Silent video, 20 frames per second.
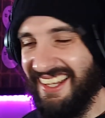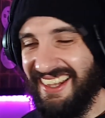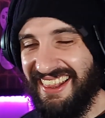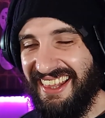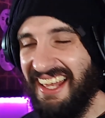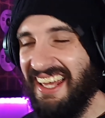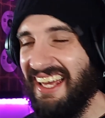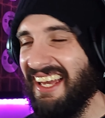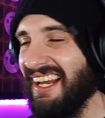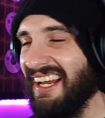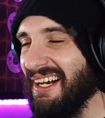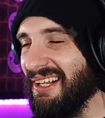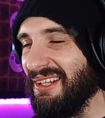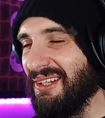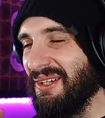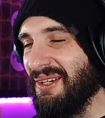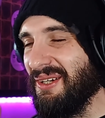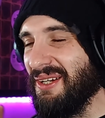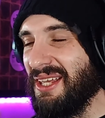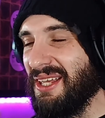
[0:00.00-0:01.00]
they
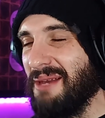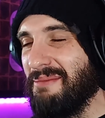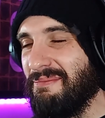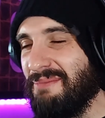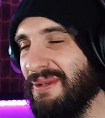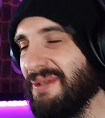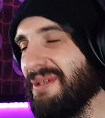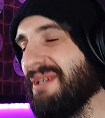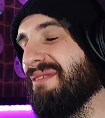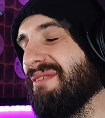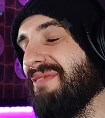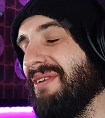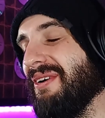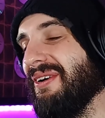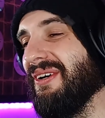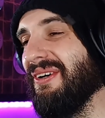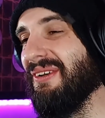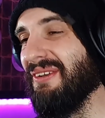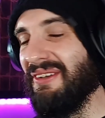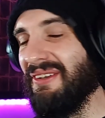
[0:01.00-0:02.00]
look
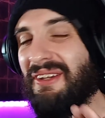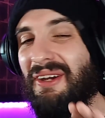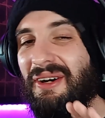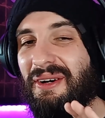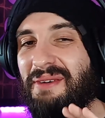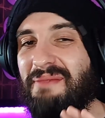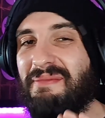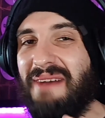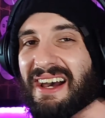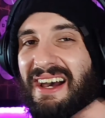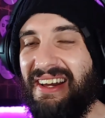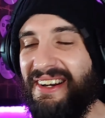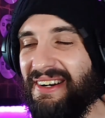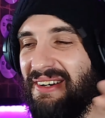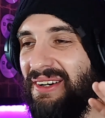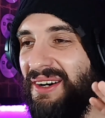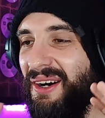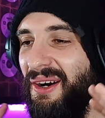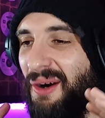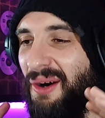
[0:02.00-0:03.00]
beautiful no
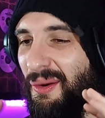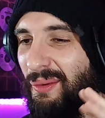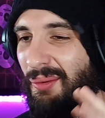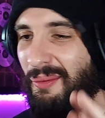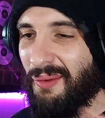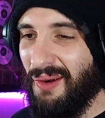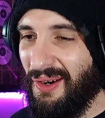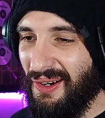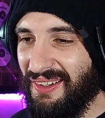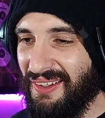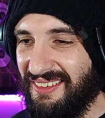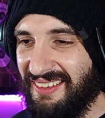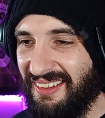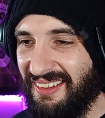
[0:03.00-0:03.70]
matter what,